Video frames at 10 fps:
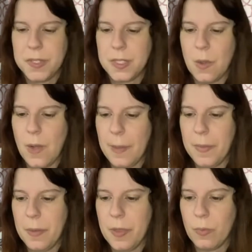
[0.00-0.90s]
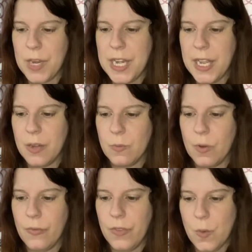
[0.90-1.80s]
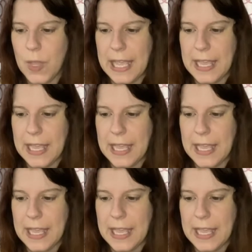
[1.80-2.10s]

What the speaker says: So I'm going to be reading and reviewing